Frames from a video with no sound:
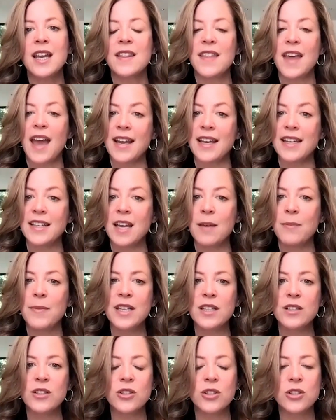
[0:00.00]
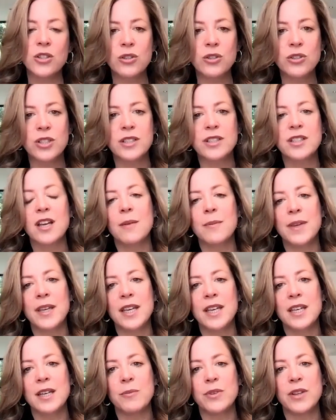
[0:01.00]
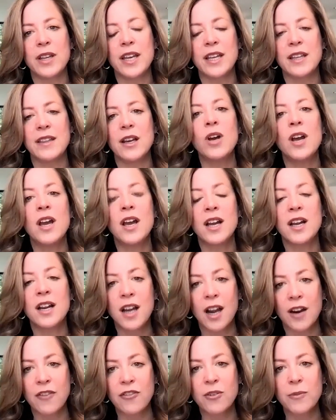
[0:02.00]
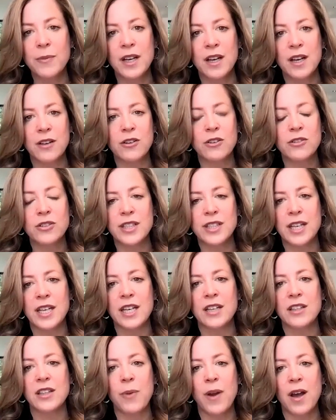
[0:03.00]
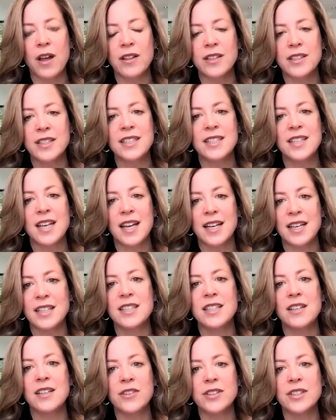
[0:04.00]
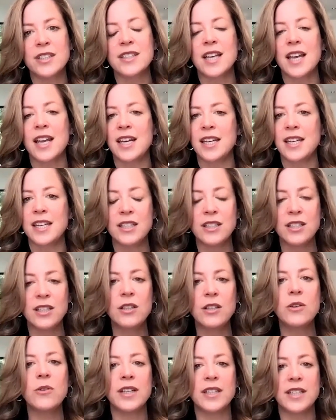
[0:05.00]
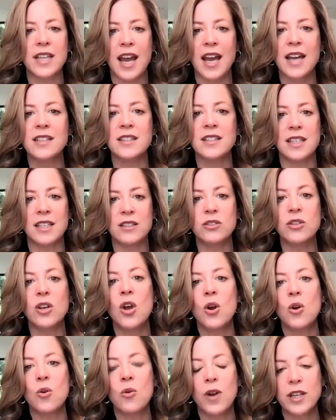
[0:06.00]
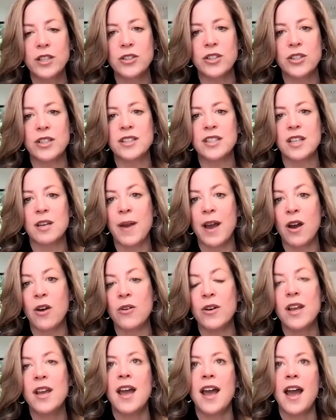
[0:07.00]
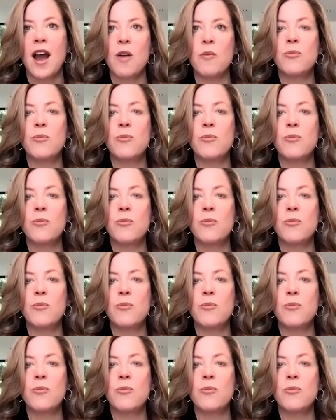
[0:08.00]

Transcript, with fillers: the academic institutions coming in and playing their role, government understanding the policy side, and civil society continuing to ask these questions about how